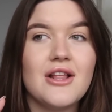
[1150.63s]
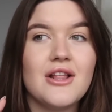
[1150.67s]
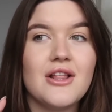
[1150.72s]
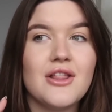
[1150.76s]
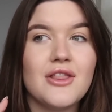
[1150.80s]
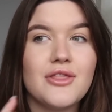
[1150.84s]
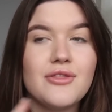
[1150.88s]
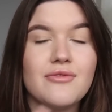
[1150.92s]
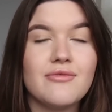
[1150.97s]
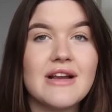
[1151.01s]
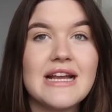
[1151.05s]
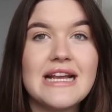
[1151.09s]

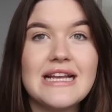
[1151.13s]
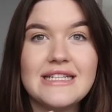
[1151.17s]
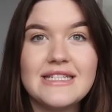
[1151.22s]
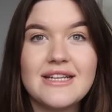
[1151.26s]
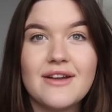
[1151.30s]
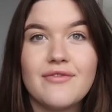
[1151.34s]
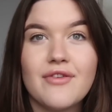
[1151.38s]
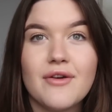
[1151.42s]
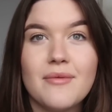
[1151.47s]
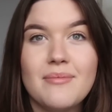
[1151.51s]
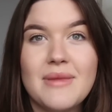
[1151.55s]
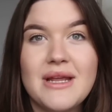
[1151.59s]
3
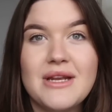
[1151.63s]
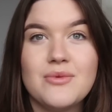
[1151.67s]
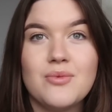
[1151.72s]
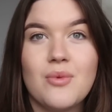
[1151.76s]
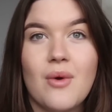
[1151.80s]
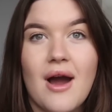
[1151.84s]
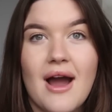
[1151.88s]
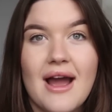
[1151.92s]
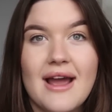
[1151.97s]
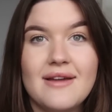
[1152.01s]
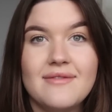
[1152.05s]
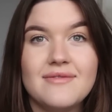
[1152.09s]
different
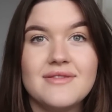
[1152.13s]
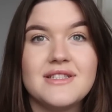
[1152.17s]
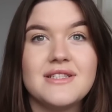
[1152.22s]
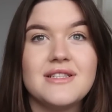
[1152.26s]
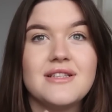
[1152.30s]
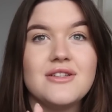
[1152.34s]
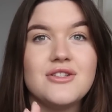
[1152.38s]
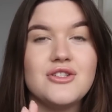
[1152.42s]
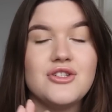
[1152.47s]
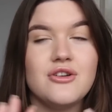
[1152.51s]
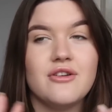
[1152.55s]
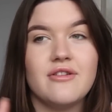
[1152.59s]

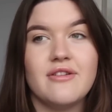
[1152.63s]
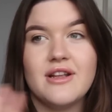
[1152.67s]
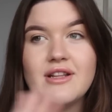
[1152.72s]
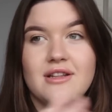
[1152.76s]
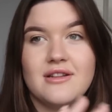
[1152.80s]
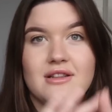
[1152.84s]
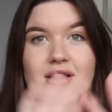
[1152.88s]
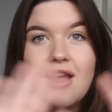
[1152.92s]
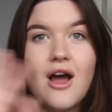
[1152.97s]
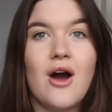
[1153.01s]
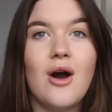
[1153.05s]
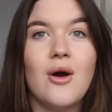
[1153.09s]
midwives
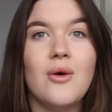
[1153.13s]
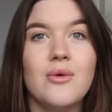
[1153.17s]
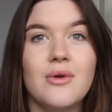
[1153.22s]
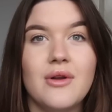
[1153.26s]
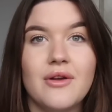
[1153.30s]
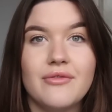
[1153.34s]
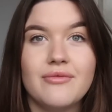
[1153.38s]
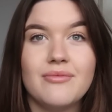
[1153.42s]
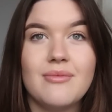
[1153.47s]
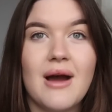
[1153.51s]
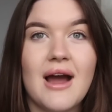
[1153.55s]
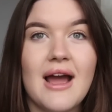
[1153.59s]
during the whole
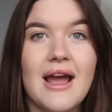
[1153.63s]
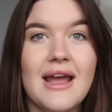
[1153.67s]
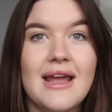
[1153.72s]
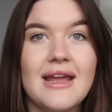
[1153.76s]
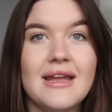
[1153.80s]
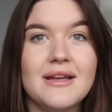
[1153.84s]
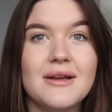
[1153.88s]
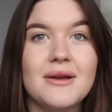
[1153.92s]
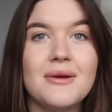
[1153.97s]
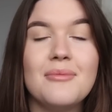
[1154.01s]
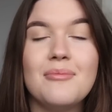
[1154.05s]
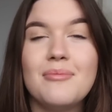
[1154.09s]
of
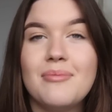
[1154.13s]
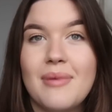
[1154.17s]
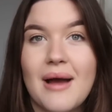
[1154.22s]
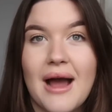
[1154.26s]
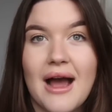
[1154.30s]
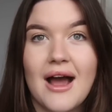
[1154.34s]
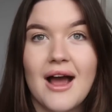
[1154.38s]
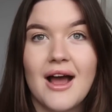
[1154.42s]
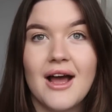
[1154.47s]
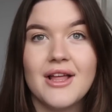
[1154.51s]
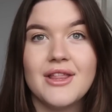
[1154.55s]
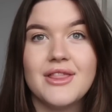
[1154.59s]
my
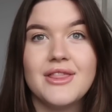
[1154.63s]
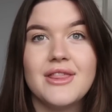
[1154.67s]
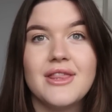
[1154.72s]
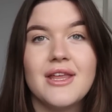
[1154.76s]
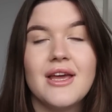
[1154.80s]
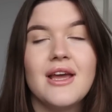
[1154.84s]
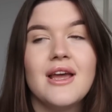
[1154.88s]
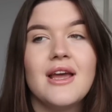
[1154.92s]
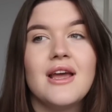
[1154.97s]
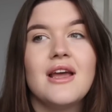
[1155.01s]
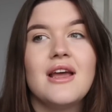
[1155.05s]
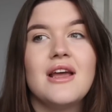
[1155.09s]
birth,
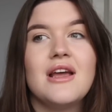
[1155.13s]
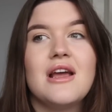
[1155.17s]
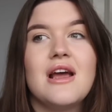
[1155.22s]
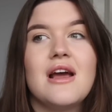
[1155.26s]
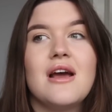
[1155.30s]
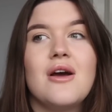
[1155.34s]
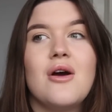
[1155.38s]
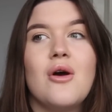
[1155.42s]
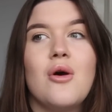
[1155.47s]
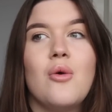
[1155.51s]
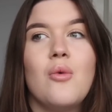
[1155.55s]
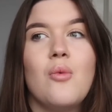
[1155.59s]

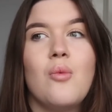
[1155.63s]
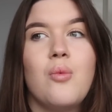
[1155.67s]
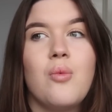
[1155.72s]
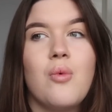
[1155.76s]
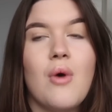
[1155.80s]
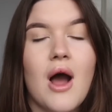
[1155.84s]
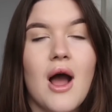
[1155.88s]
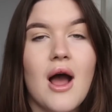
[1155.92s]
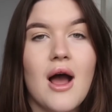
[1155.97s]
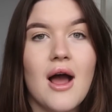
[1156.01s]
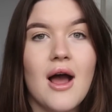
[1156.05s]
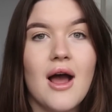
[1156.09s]

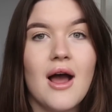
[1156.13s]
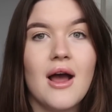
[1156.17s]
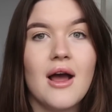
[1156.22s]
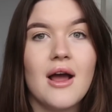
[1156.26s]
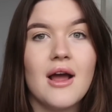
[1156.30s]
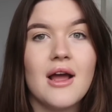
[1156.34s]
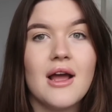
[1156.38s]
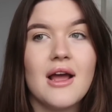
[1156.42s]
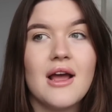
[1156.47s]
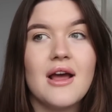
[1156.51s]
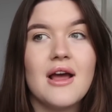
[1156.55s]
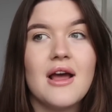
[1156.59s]

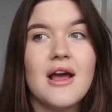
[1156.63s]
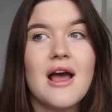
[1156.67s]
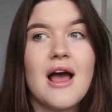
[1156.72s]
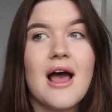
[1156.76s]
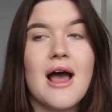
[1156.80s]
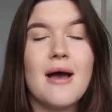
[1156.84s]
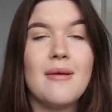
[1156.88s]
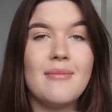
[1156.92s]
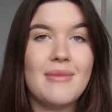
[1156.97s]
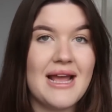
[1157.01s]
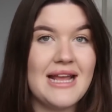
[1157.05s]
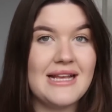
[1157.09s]
were
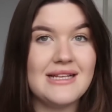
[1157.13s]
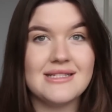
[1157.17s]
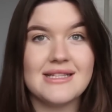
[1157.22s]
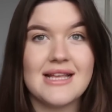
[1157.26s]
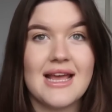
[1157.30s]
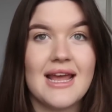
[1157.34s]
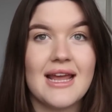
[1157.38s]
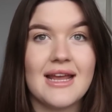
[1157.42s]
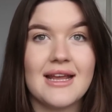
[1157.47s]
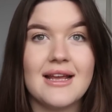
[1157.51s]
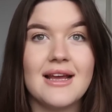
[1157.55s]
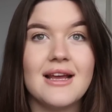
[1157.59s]

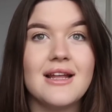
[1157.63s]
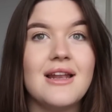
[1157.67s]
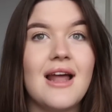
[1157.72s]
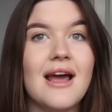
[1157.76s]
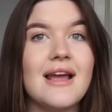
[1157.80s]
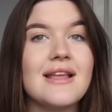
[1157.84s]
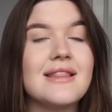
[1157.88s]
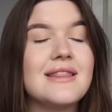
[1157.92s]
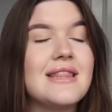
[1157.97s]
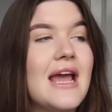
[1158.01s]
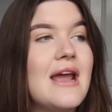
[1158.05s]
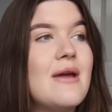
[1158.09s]
amazing.
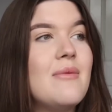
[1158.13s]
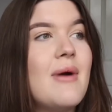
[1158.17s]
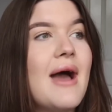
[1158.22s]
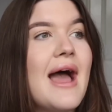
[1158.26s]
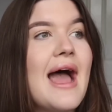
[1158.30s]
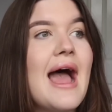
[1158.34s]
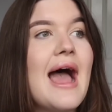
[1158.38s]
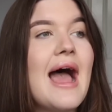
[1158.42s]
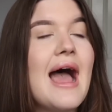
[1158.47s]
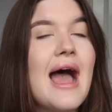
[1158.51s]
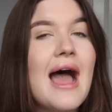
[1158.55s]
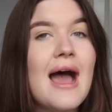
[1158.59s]
Like, they were
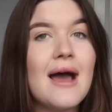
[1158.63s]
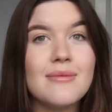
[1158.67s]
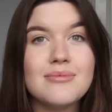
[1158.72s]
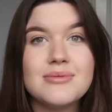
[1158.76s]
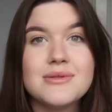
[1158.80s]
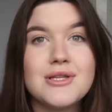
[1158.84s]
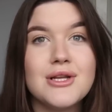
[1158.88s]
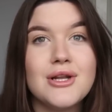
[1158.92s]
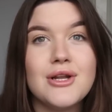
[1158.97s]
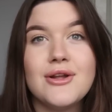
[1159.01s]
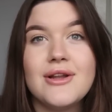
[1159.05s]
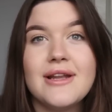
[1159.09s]

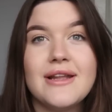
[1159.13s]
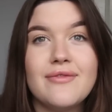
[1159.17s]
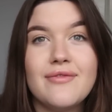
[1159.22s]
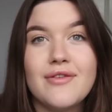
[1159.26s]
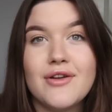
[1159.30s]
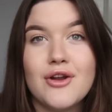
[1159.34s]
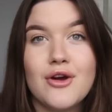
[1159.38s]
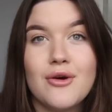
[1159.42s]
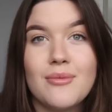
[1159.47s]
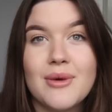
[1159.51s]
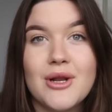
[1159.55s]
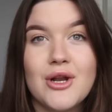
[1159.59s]
absolutely
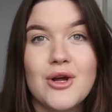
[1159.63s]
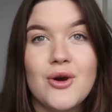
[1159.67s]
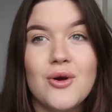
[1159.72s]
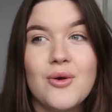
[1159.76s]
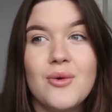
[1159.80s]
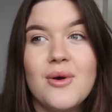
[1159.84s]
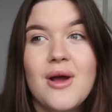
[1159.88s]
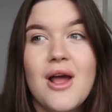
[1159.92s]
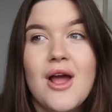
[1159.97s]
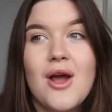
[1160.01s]
phenomenal.